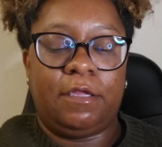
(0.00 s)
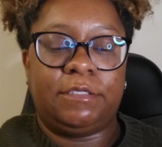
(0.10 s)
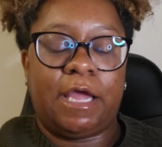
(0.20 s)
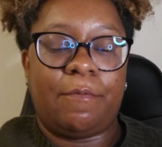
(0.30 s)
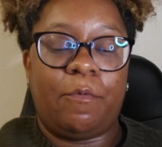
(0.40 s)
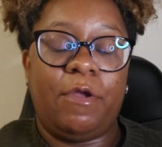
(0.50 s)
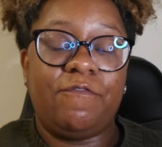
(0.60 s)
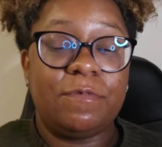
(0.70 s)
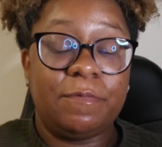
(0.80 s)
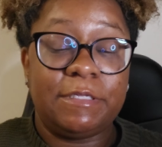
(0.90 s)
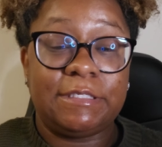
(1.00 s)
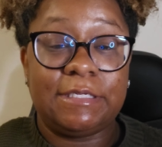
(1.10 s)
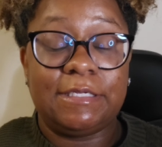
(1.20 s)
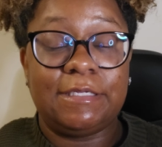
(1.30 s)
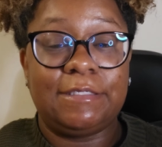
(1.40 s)
time away from the
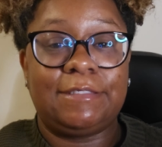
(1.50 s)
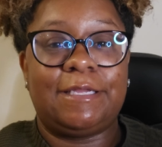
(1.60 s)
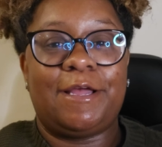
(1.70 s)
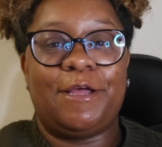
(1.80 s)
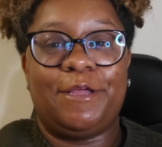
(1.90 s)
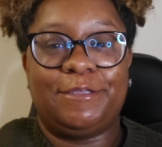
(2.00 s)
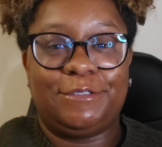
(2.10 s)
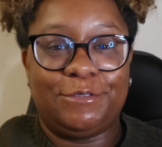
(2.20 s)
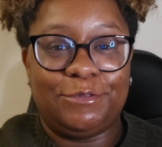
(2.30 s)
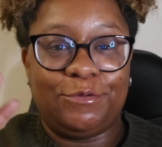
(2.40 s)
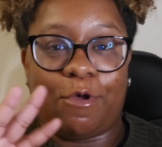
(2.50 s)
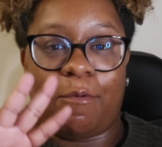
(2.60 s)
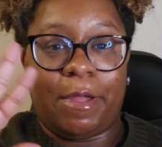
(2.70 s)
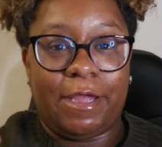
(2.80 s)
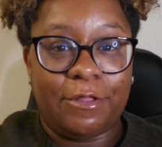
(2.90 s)
business to do all
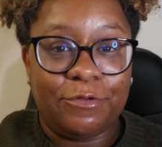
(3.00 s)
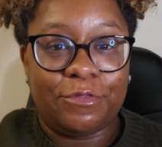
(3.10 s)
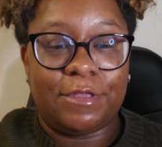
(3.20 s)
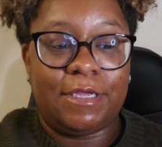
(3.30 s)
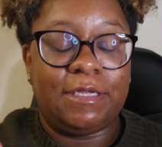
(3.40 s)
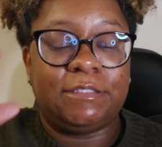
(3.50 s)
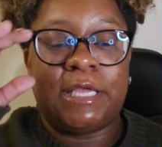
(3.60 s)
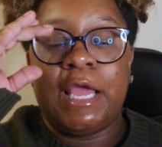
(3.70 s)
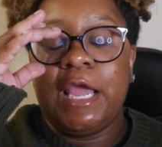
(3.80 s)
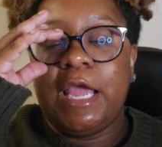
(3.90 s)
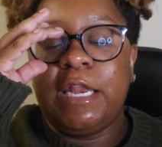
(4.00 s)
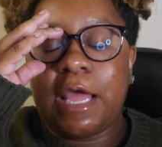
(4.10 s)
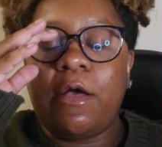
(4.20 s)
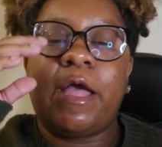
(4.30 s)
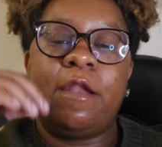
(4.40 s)
my other things. And
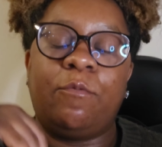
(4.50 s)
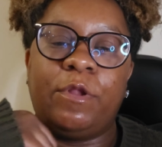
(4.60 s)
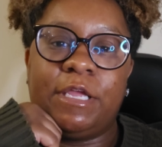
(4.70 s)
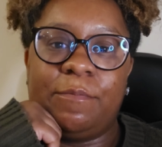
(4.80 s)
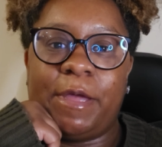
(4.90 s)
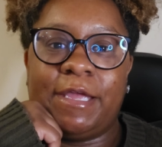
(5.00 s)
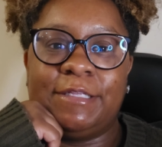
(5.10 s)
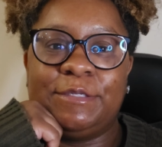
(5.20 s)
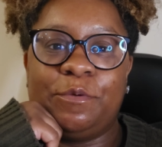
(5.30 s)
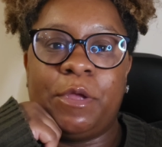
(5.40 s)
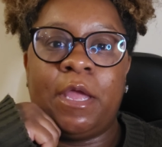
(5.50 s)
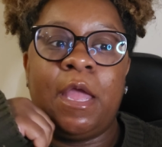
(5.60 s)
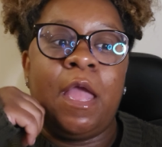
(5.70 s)
now I kind of want to get back into it.